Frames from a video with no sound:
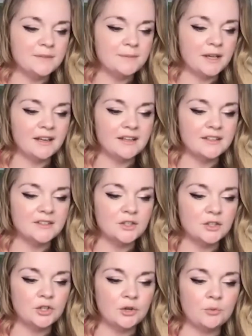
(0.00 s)
because,
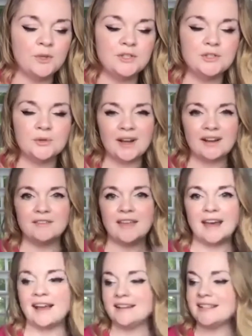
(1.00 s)
we do have
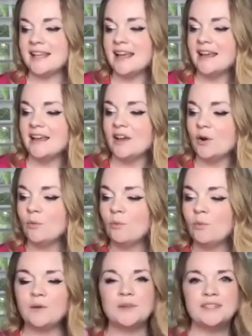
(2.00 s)
that,
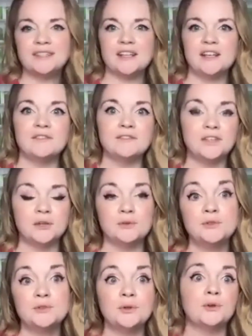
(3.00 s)
while we still have,
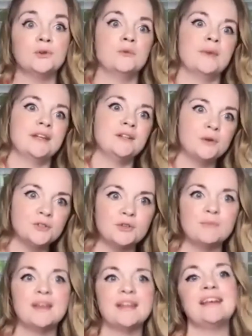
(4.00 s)
Zoom and
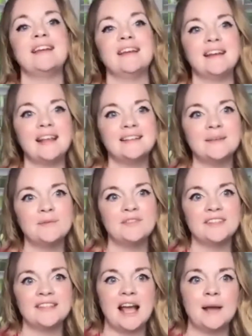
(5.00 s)
GoToMeeting and some of
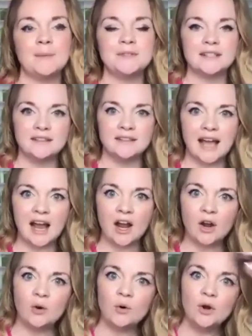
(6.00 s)
these apps that
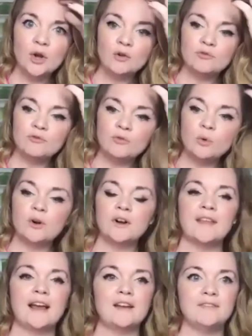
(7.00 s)
allow
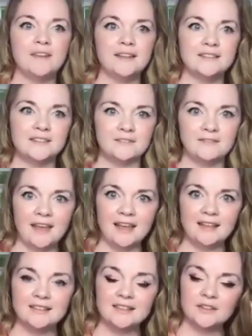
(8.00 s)
for that
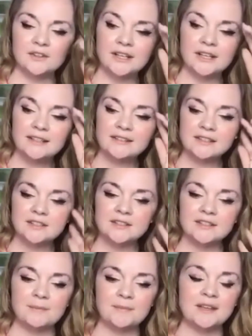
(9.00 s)
face-to-face, there is still
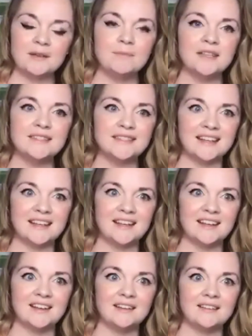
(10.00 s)
something
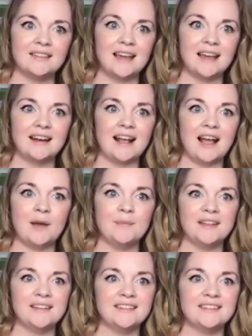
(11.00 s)
missing that
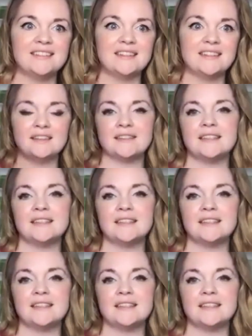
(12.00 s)
happens, the